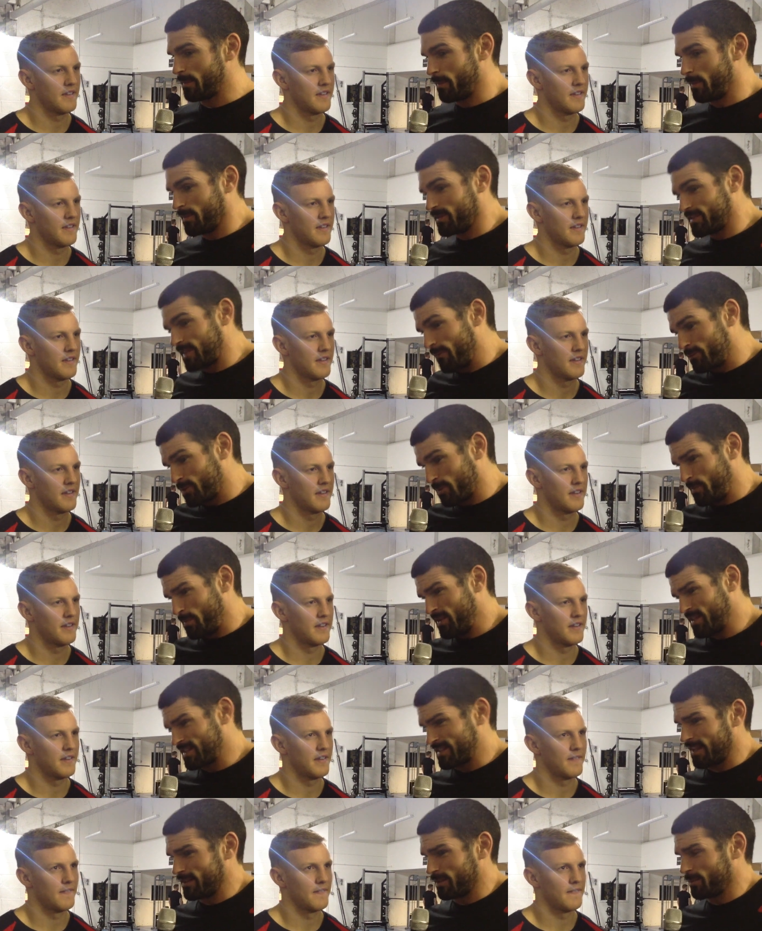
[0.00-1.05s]
Speaker 1: stepped up in
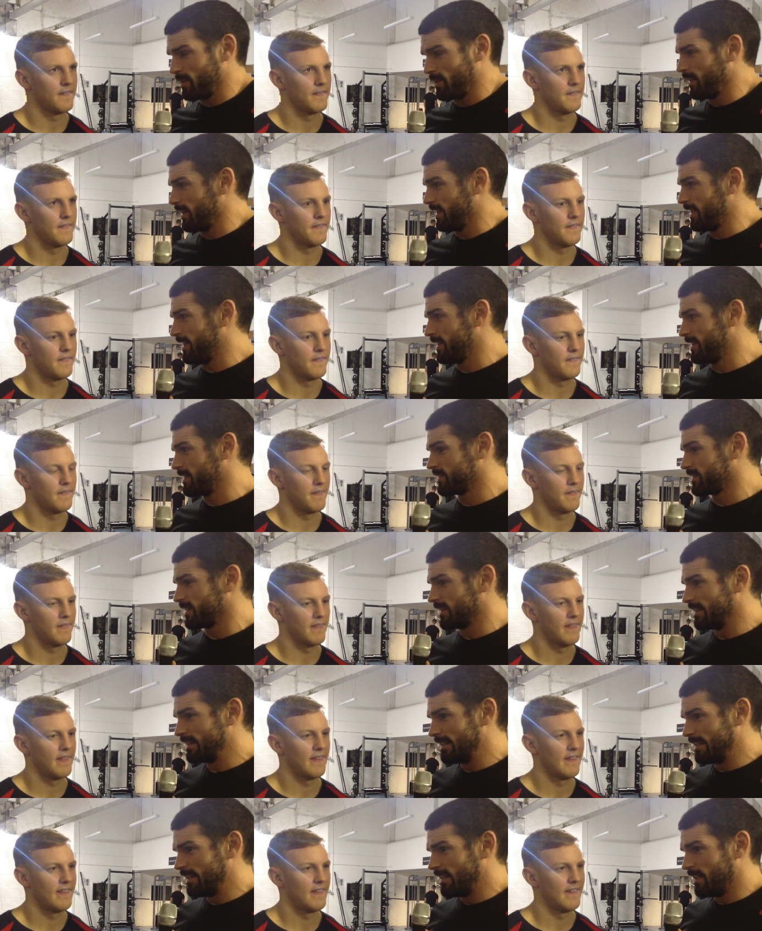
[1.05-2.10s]
standard with the leagues.
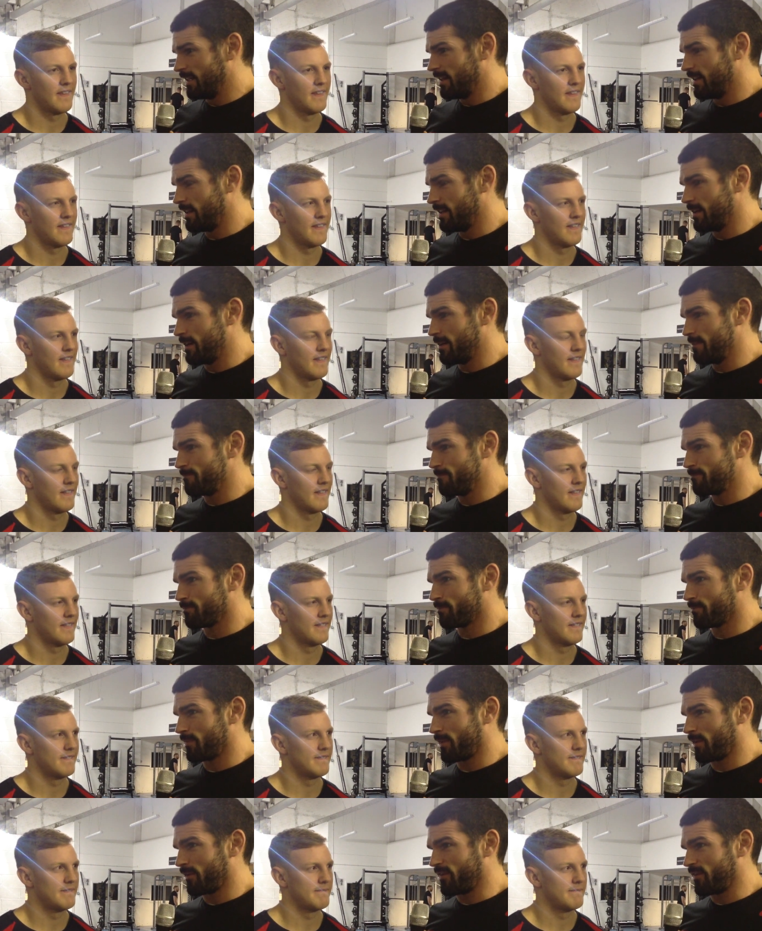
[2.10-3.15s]

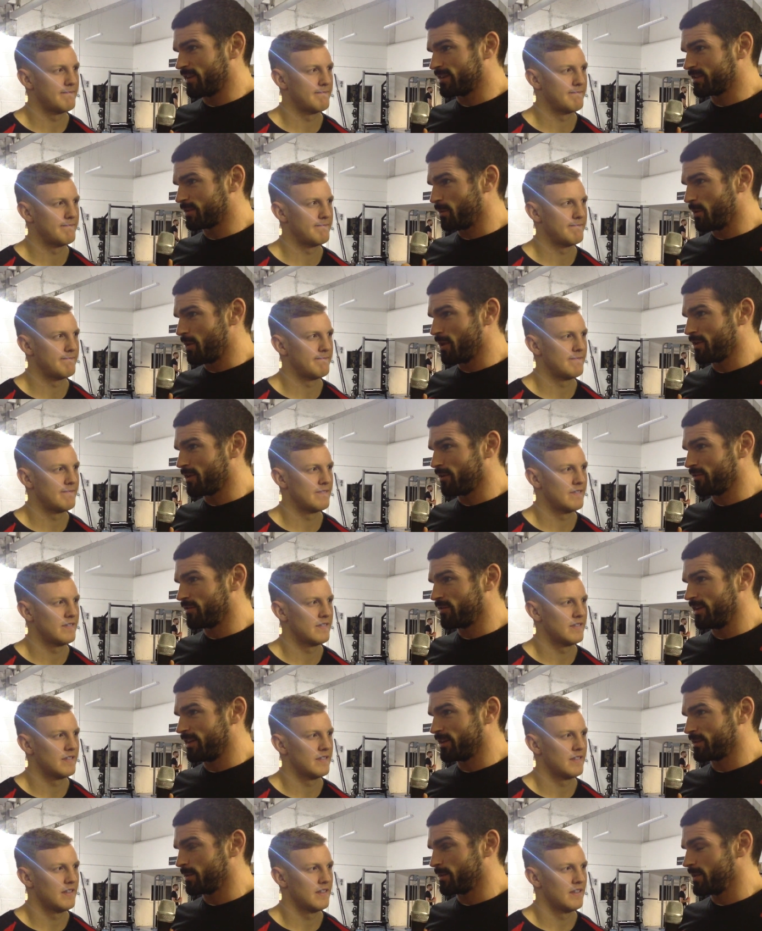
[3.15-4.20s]
Things to work
Speaker 2: on for
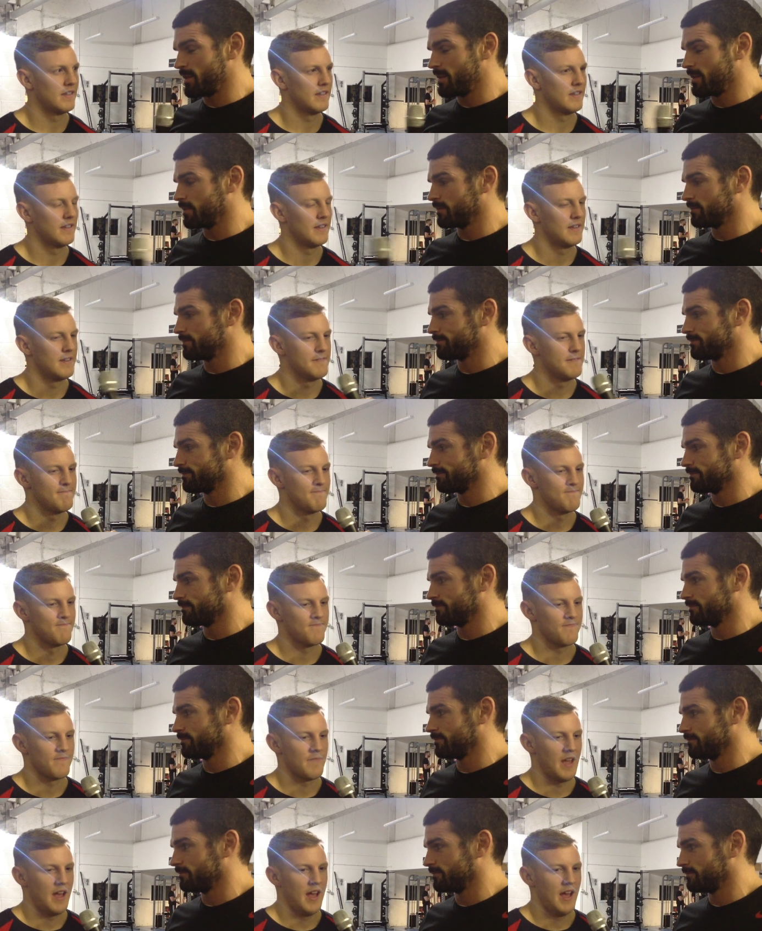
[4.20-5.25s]
next week.
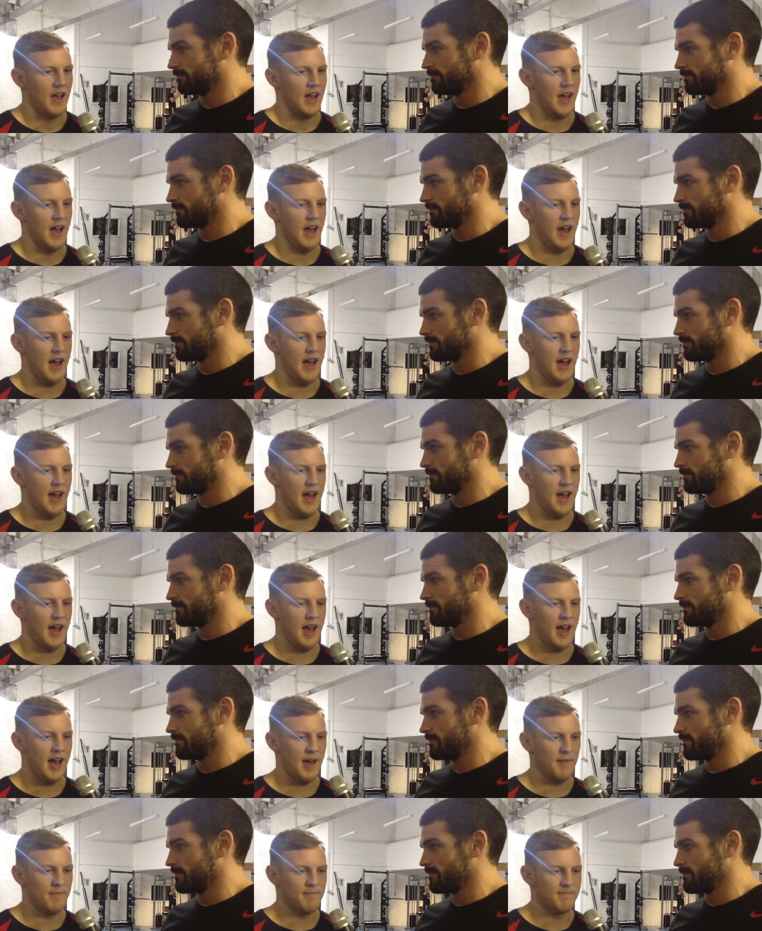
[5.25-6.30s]

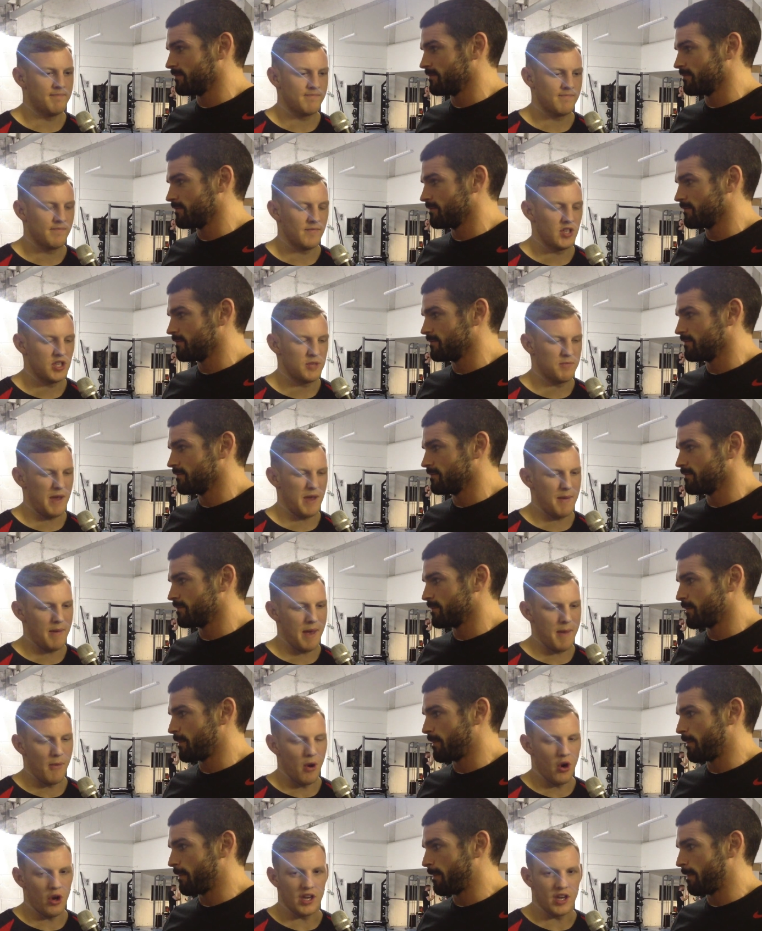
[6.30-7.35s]
Just be a bit
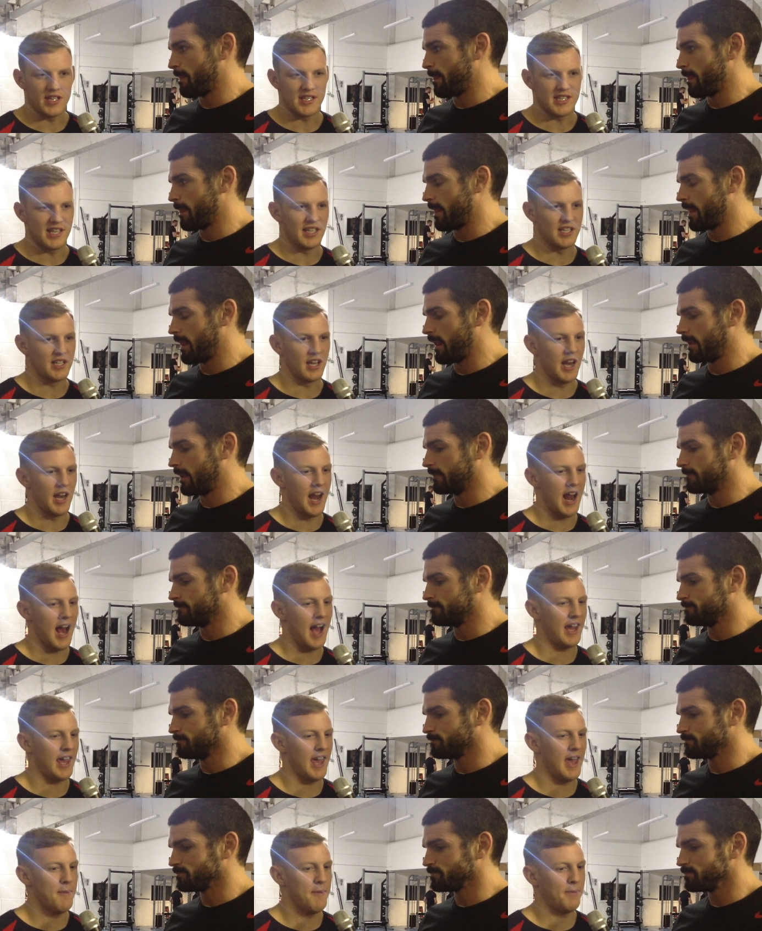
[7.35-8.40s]
more consistent in our
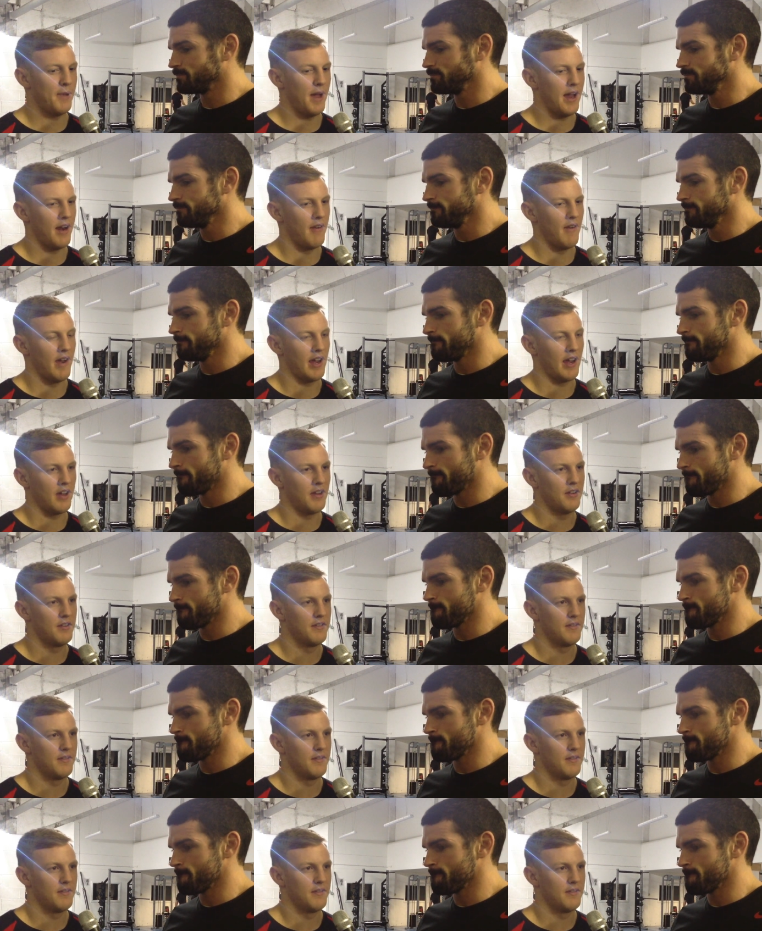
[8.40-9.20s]
game plan, I reckon.